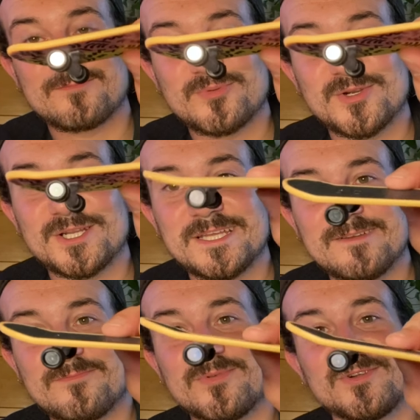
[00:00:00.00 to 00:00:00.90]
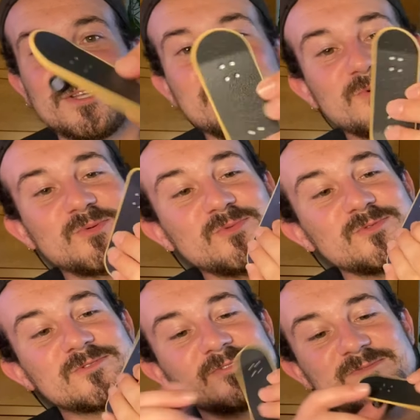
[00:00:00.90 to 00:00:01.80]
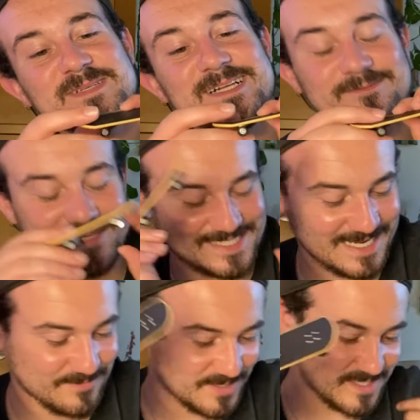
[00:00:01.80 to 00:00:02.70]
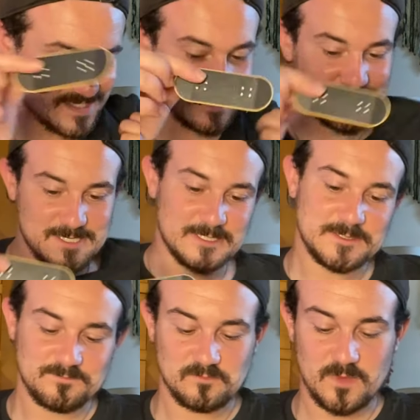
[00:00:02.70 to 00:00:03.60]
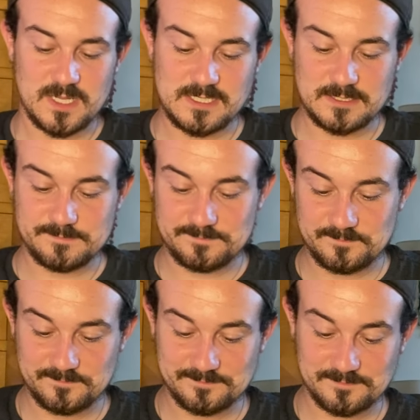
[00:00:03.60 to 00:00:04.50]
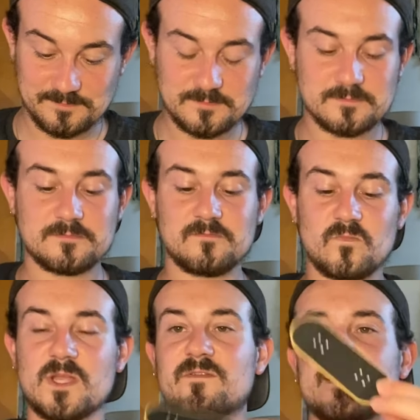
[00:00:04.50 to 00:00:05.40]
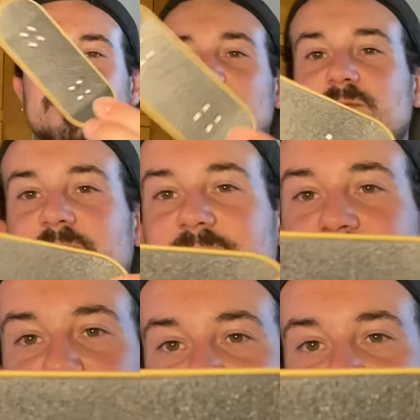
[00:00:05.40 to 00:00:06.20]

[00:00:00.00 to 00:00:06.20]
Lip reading: Pretty cool. Oh my God, I'm excited about this. All right, and there's also like silver